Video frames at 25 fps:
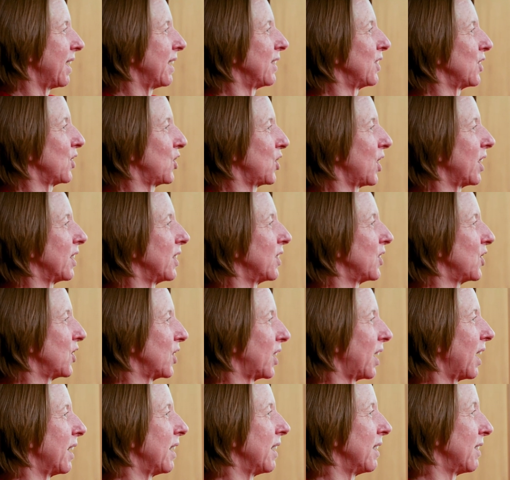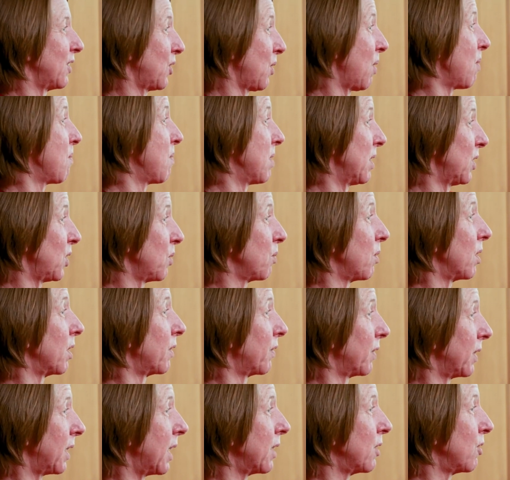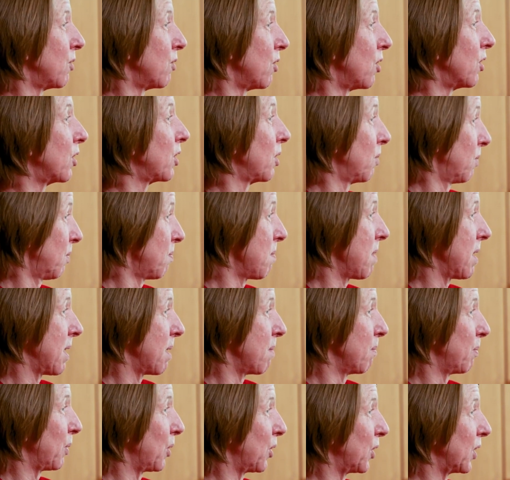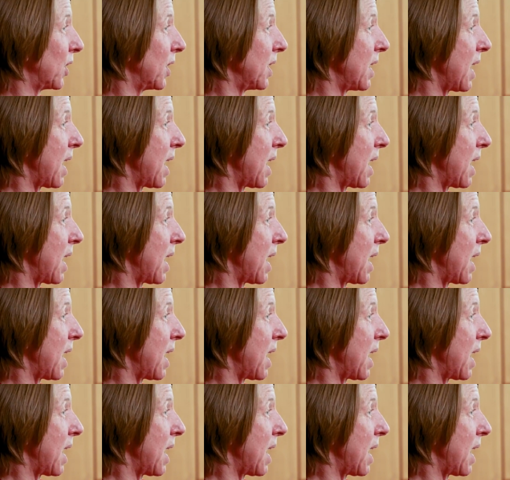kind of challenge again. And so I went to work for Laing O'Rourke, who is my employer